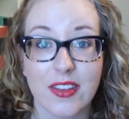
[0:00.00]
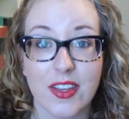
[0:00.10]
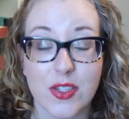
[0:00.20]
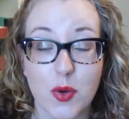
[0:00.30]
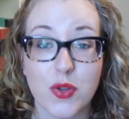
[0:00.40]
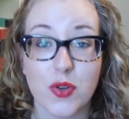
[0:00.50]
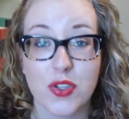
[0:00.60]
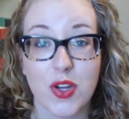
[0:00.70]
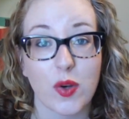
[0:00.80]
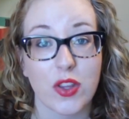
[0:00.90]
the Sorcerer's
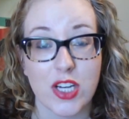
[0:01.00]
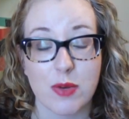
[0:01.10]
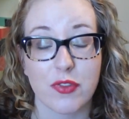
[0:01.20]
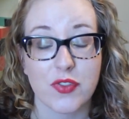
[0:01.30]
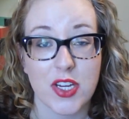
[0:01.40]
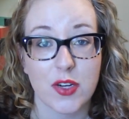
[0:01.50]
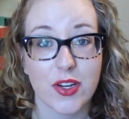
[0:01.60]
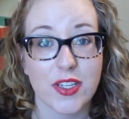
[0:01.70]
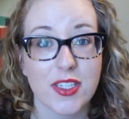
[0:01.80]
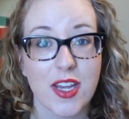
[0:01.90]
Stone and the Chamber of
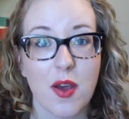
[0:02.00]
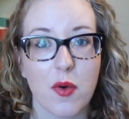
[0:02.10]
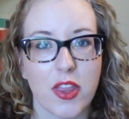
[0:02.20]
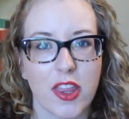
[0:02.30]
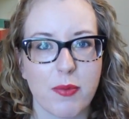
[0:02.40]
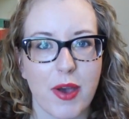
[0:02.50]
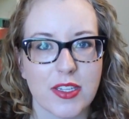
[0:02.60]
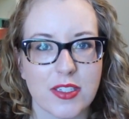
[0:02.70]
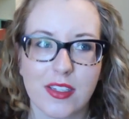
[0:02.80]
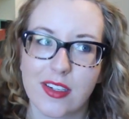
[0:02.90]
Secrets within the
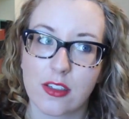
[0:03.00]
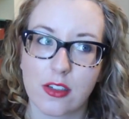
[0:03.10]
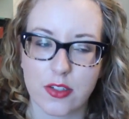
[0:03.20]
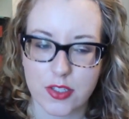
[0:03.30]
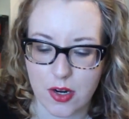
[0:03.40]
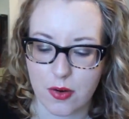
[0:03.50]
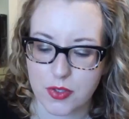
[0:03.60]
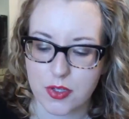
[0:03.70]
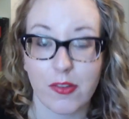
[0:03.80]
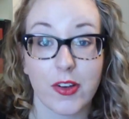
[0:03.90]
past year or so,
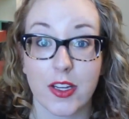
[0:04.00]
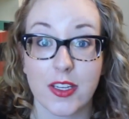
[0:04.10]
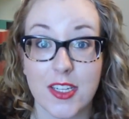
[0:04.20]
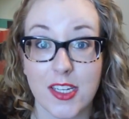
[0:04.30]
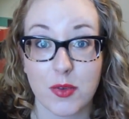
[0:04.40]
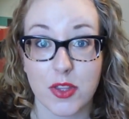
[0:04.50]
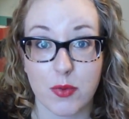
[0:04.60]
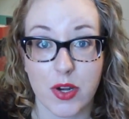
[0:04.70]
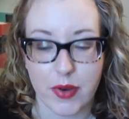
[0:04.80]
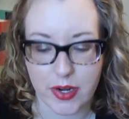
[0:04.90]
so I'm going to continue with the
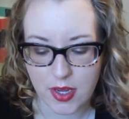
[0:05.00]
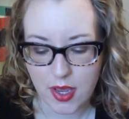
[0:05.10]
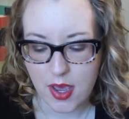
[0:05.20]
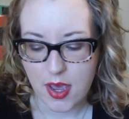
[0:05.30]
reread.